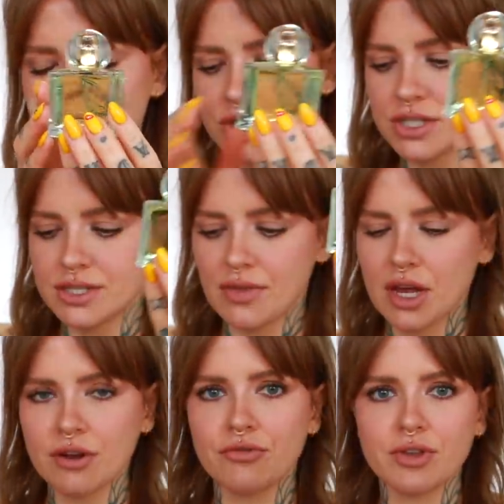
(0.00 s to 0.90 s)
I just
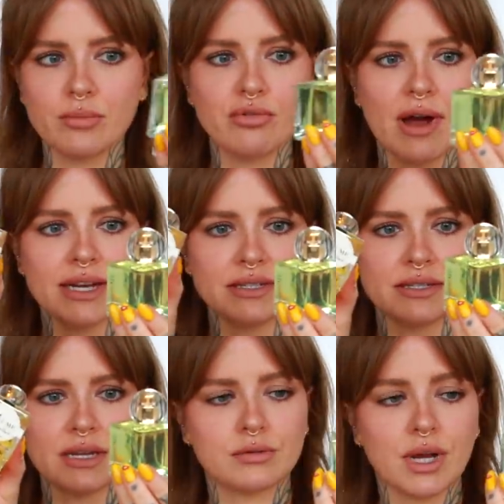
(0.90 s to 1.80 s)
think for the
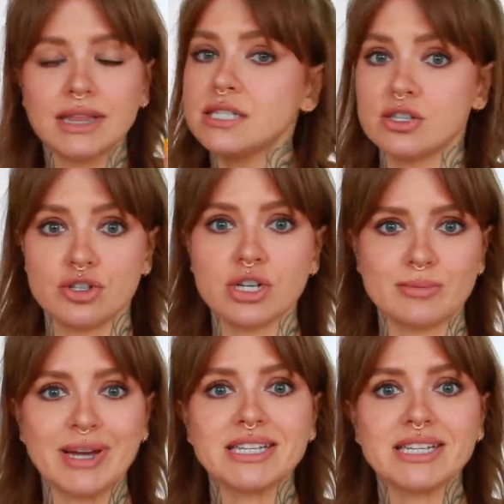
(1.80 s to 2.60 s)
price, and this is just my